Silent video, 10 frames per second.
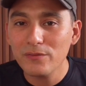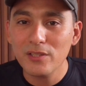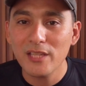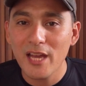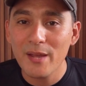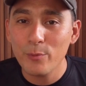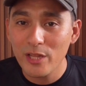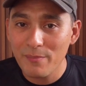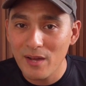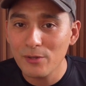of the time when
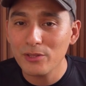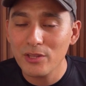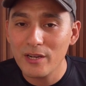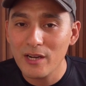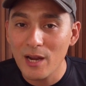I'm out there,